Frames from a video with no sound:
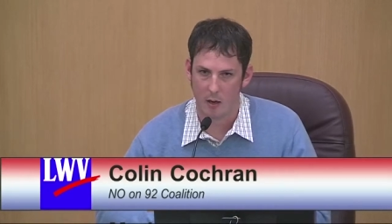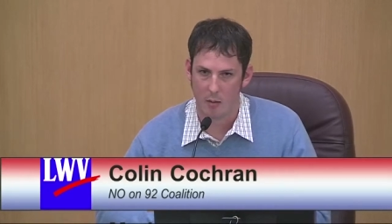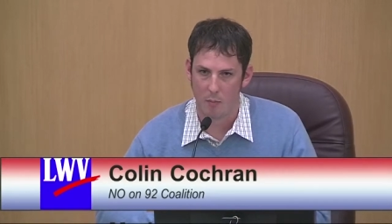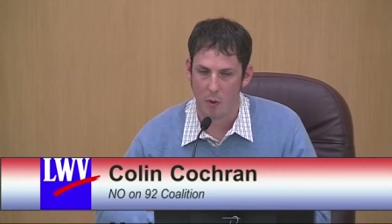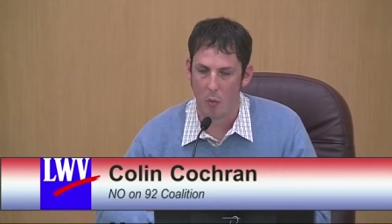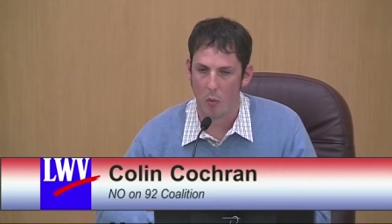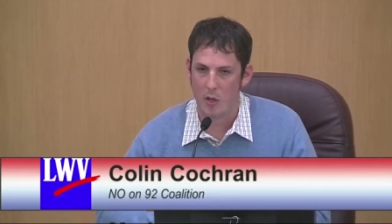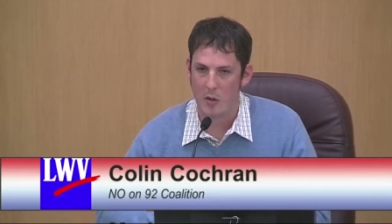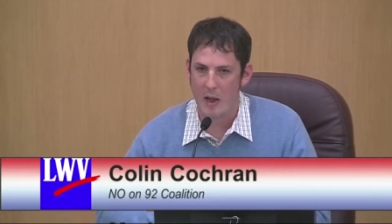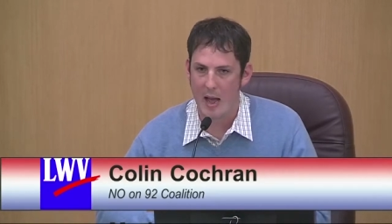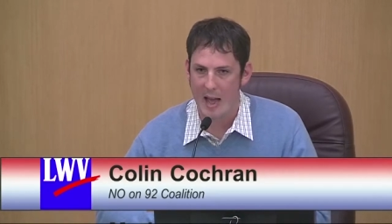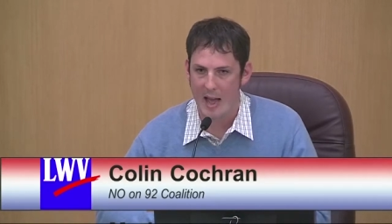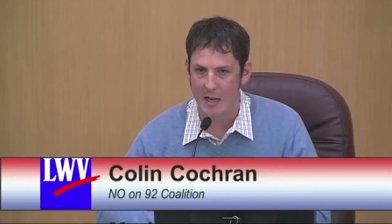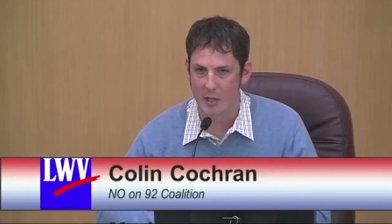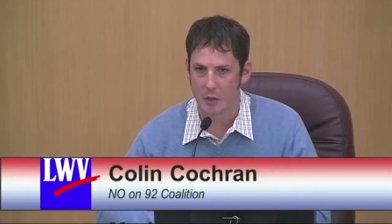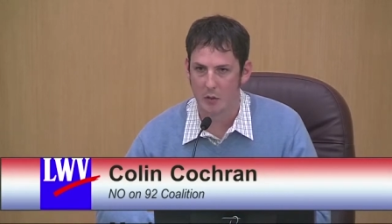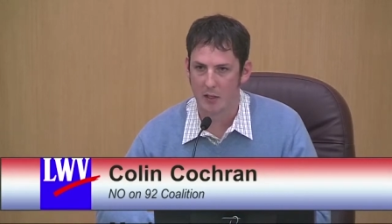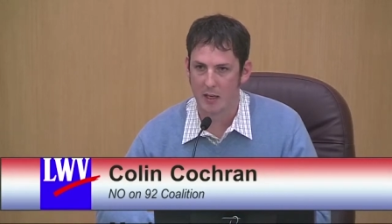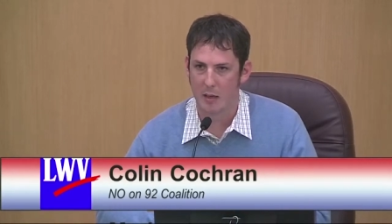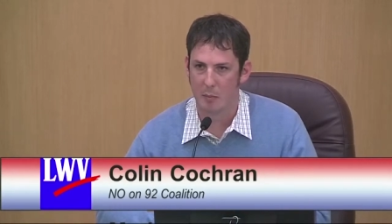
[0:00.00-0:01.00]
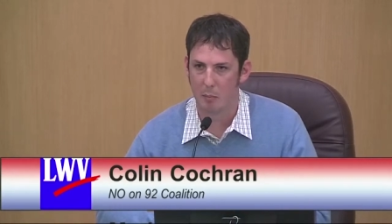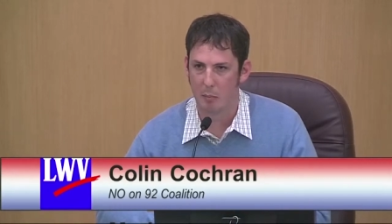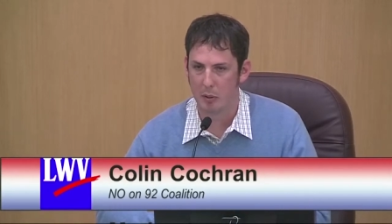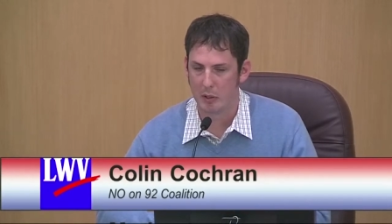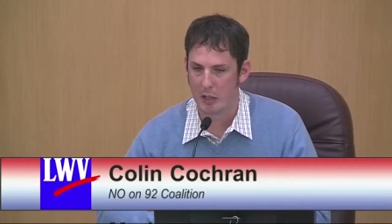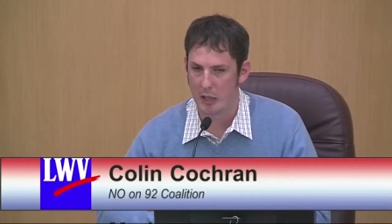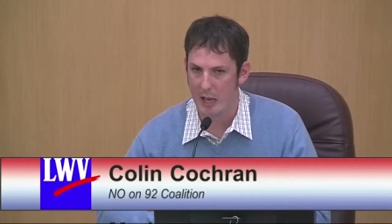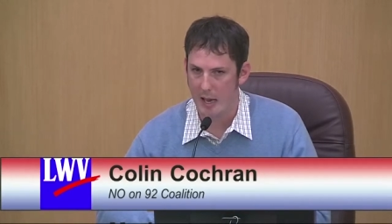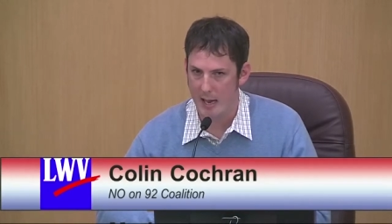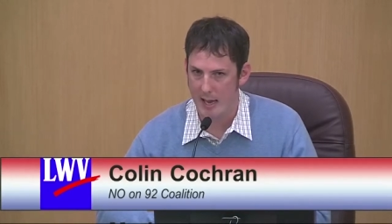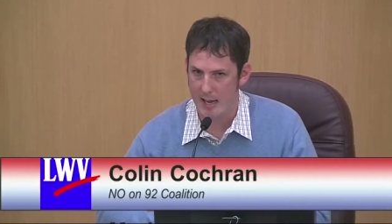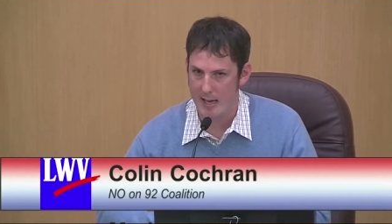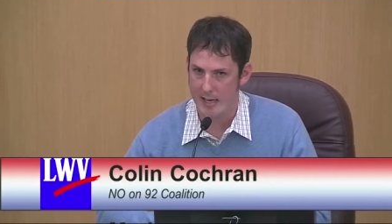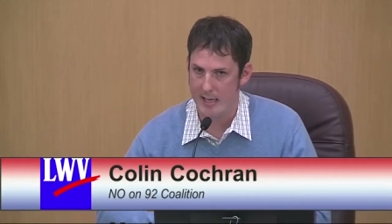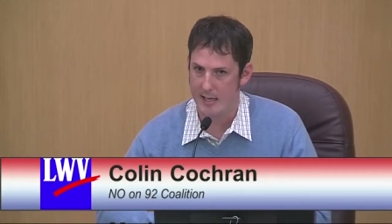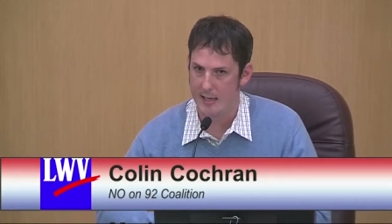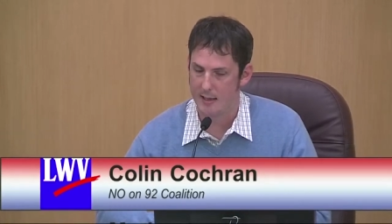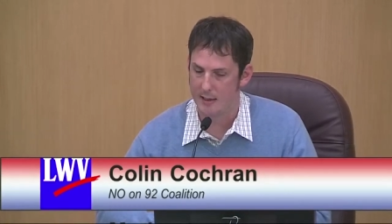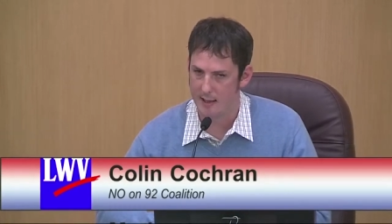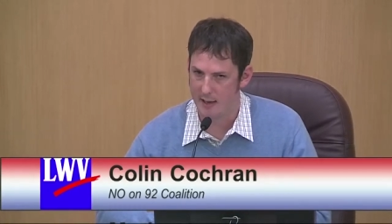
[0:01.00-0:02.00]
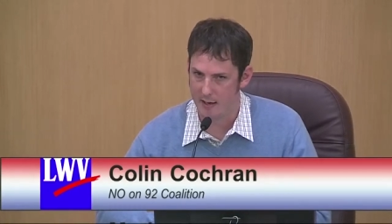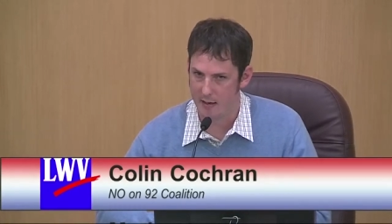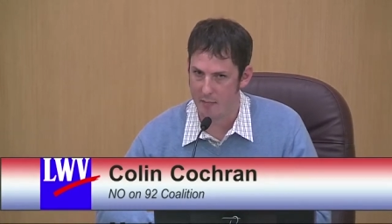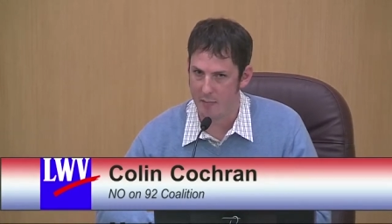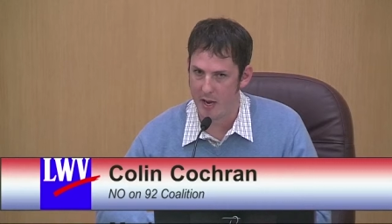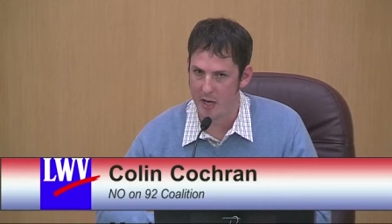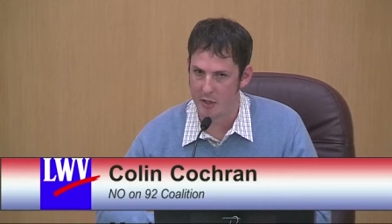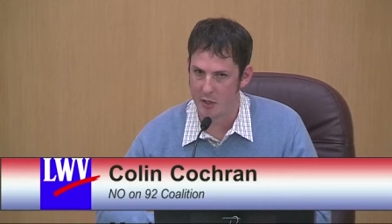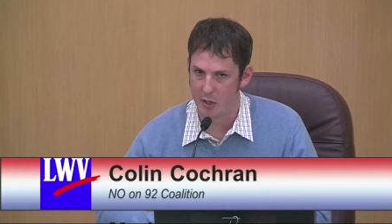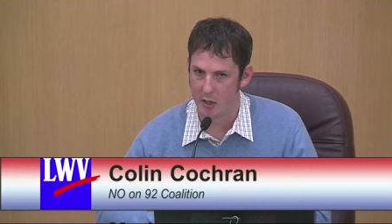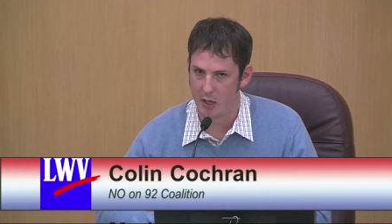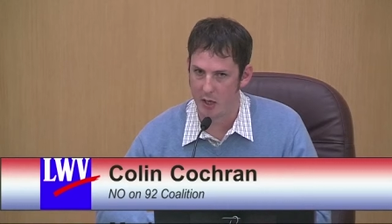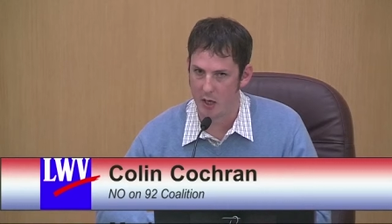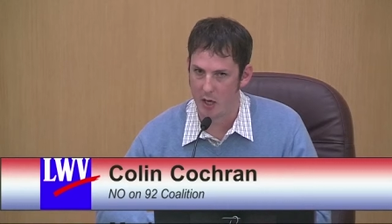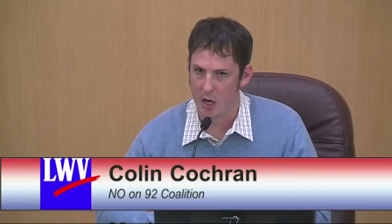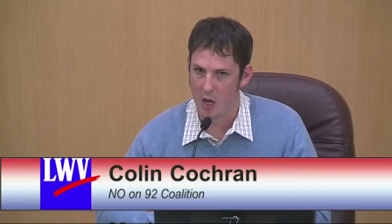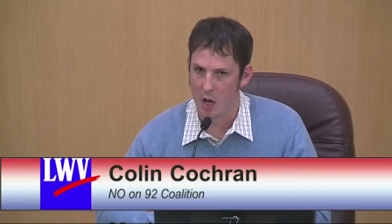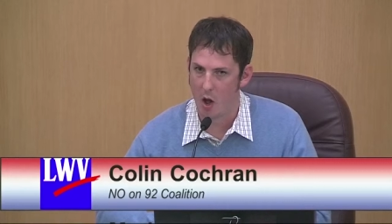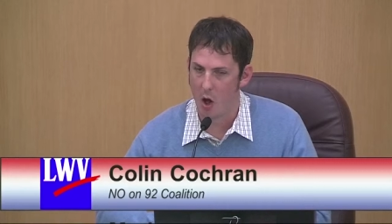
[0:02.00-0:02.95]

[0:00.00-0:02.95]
But when you actually apply their measure,